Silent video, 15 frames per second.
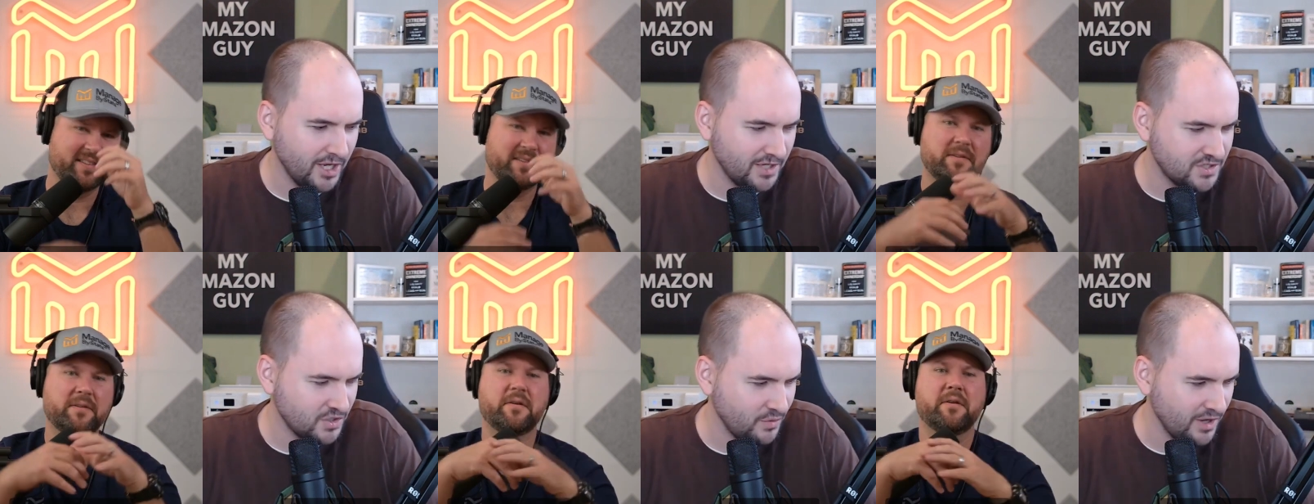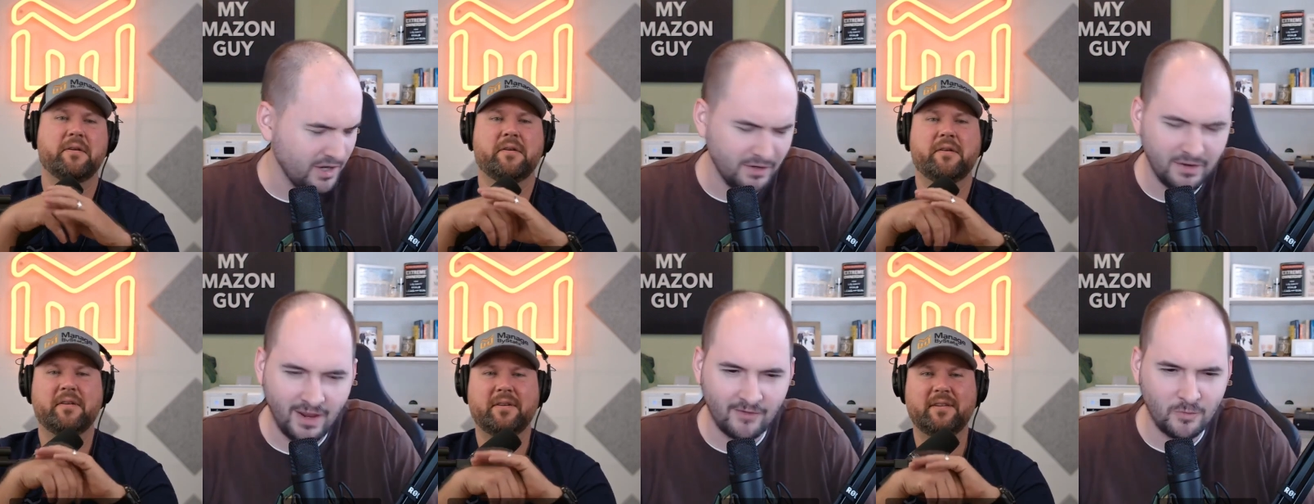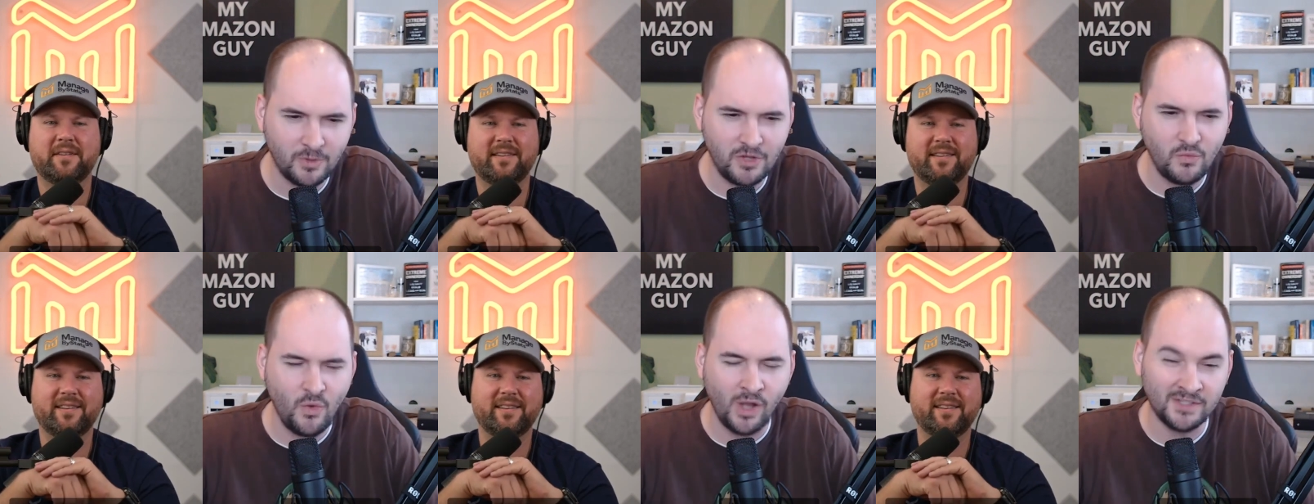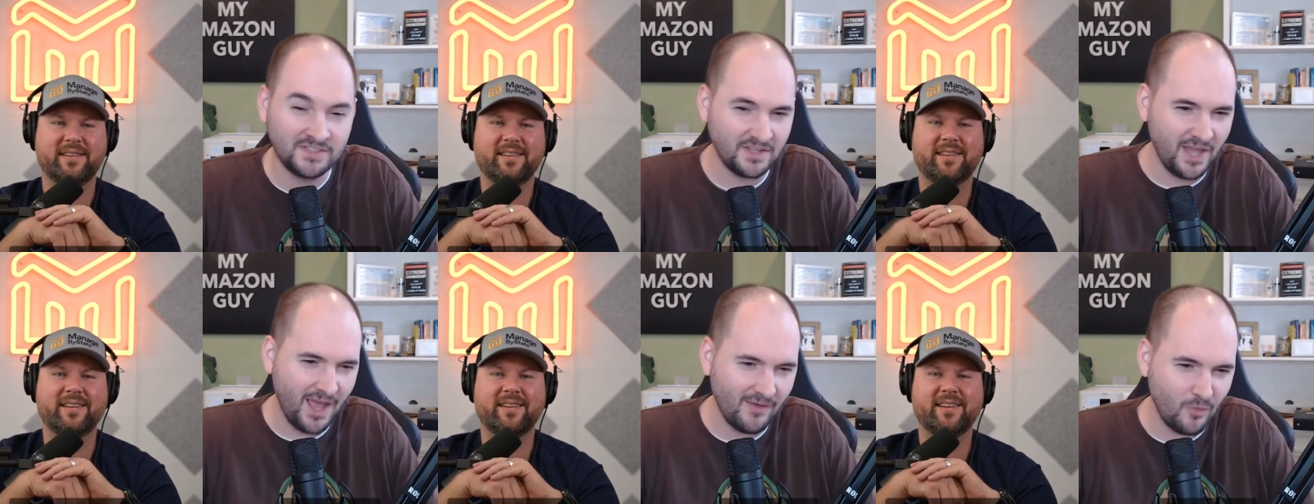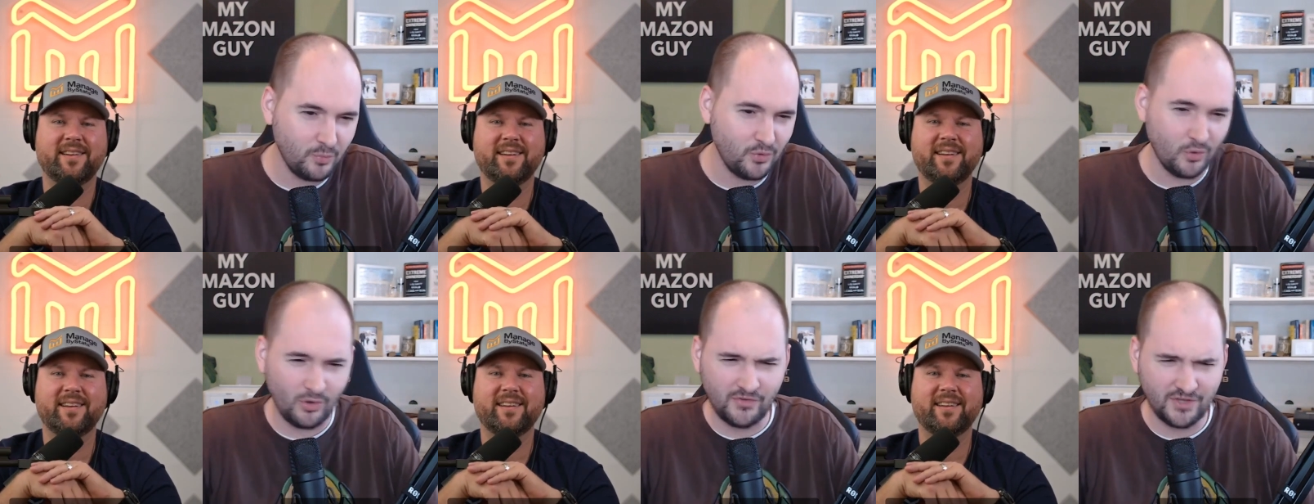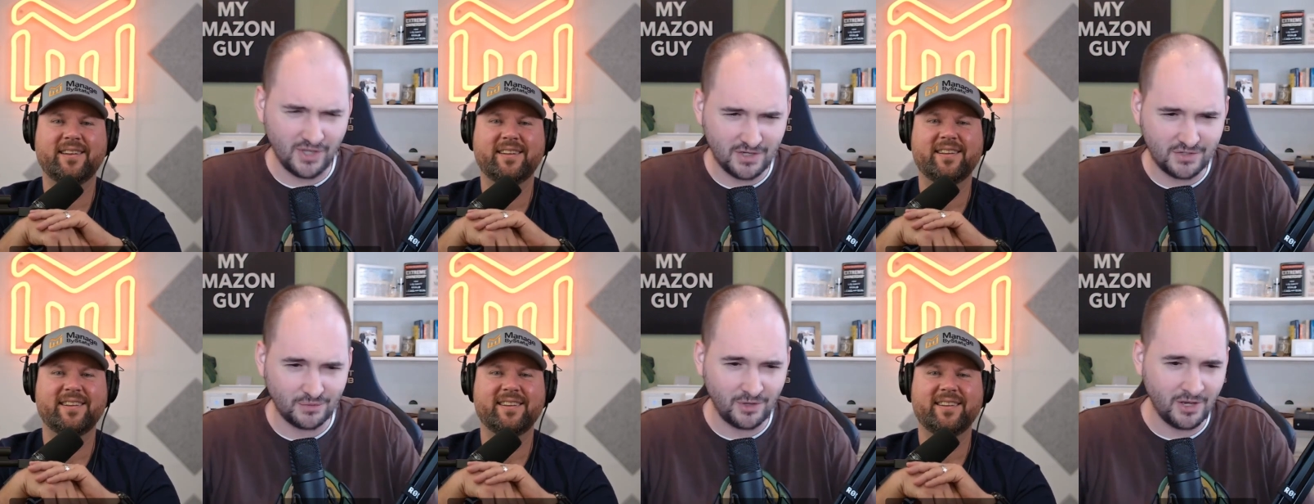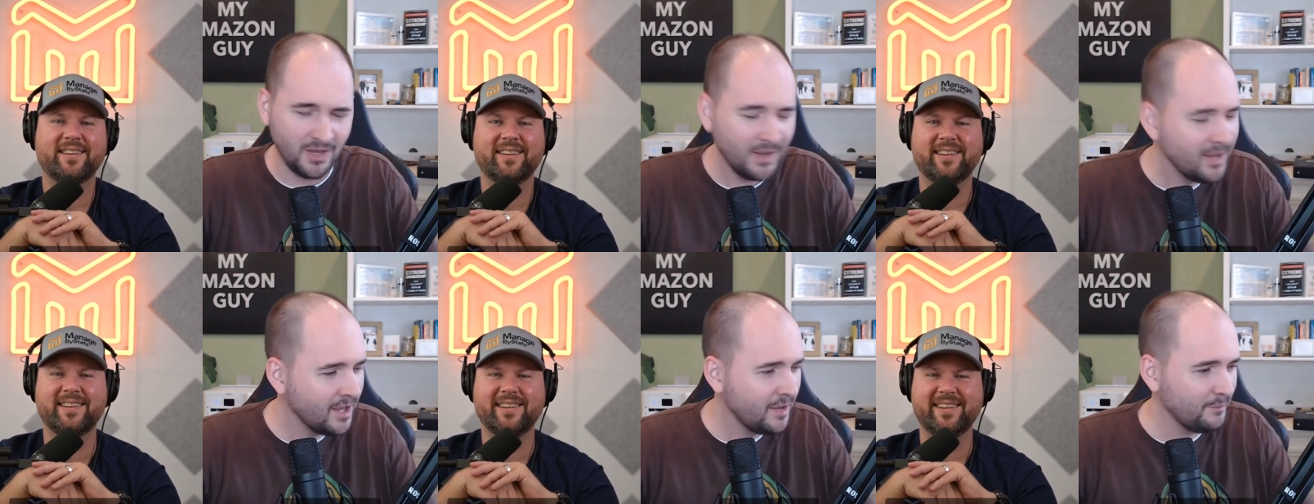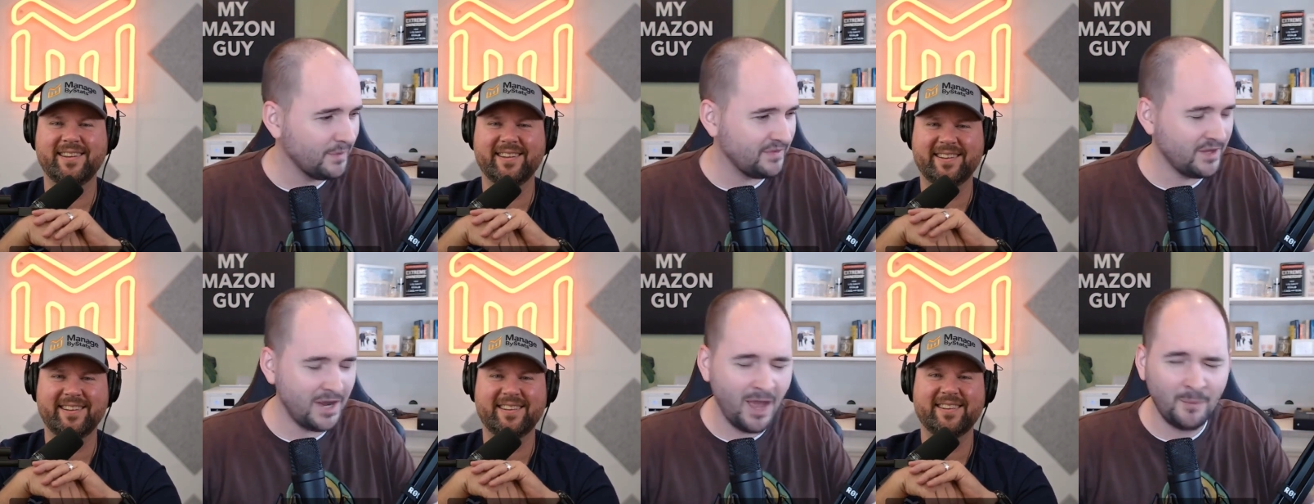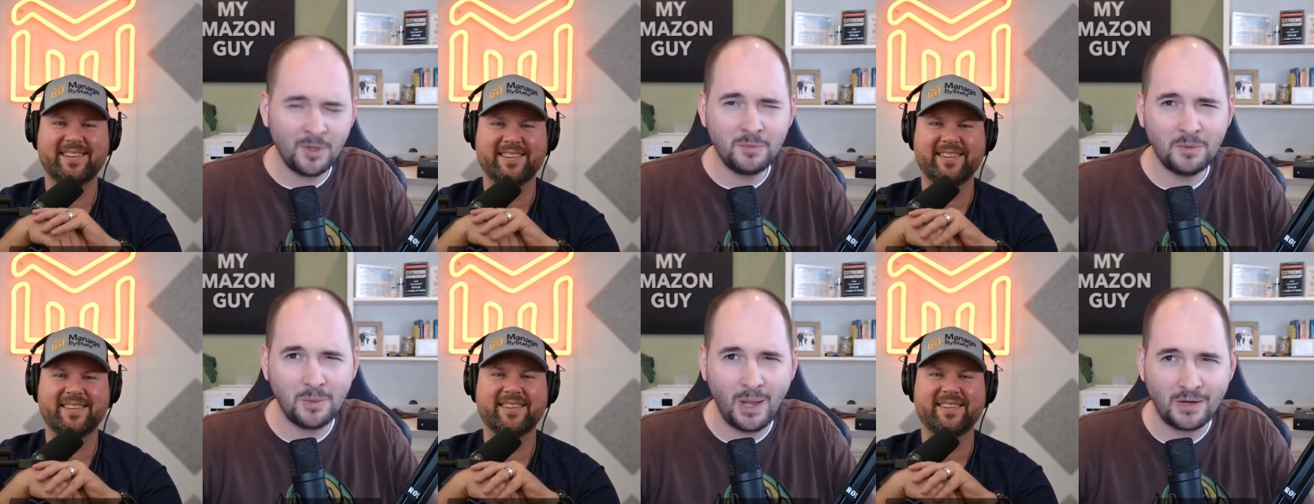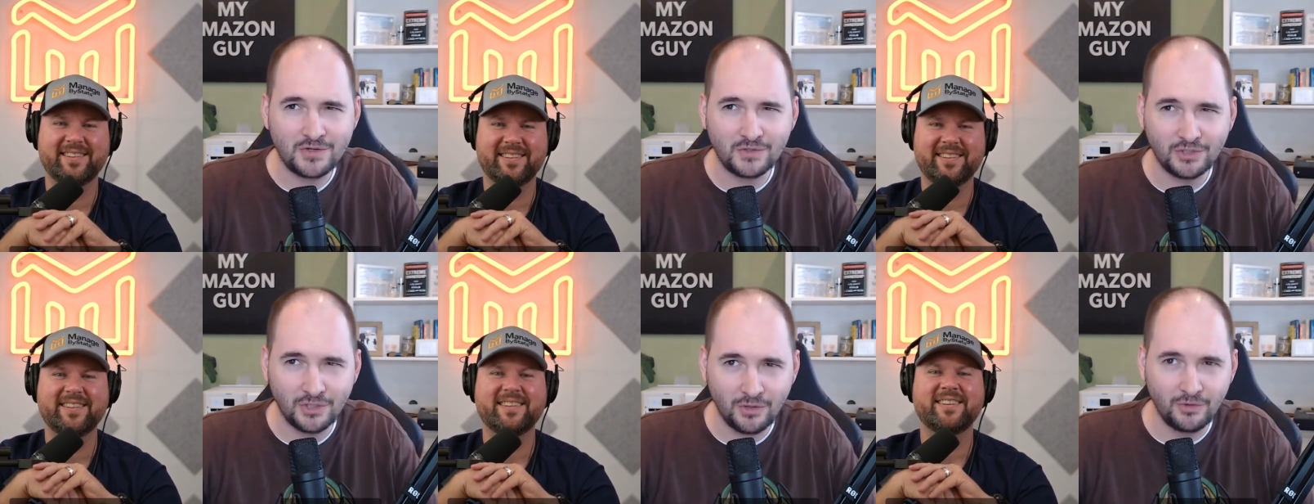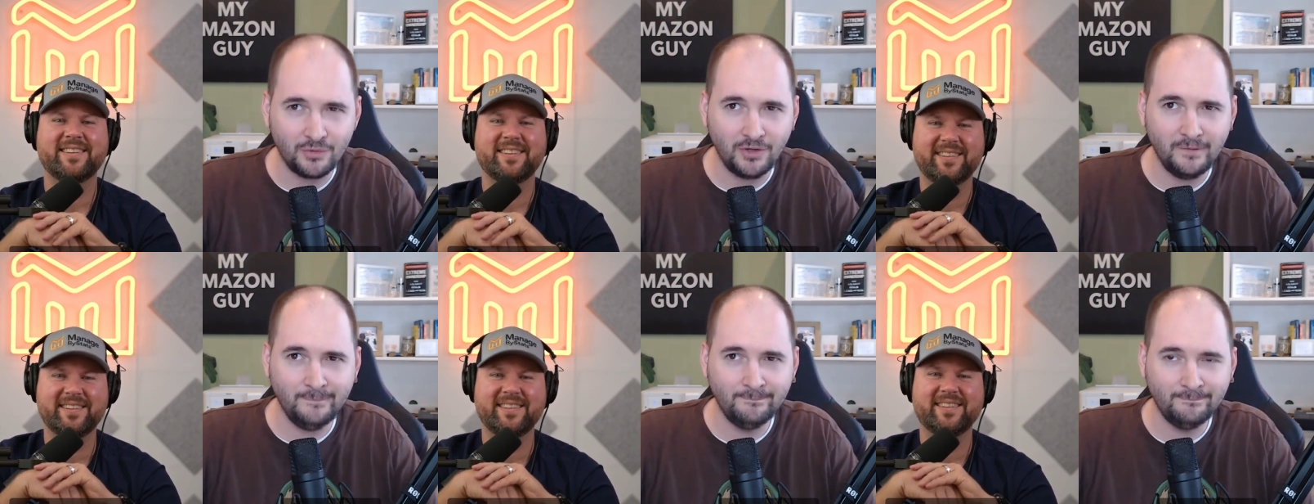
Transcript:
Speaker 1: a pool in an HOA. Everybody wants to have a pool in the HOA, but then how many people actually